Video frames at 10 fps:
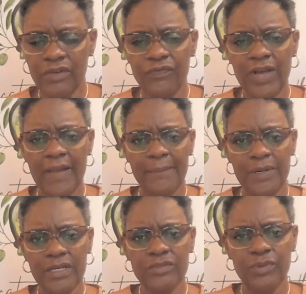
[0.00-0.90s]
Find
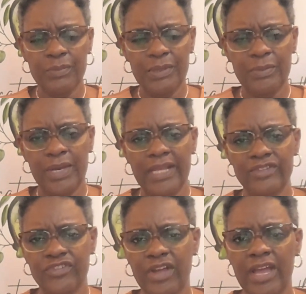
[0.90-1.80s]
books where people had to
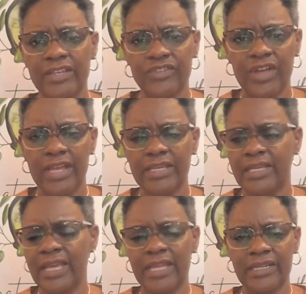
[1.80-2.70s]
try and try
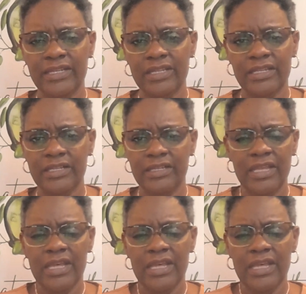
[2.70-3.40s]
again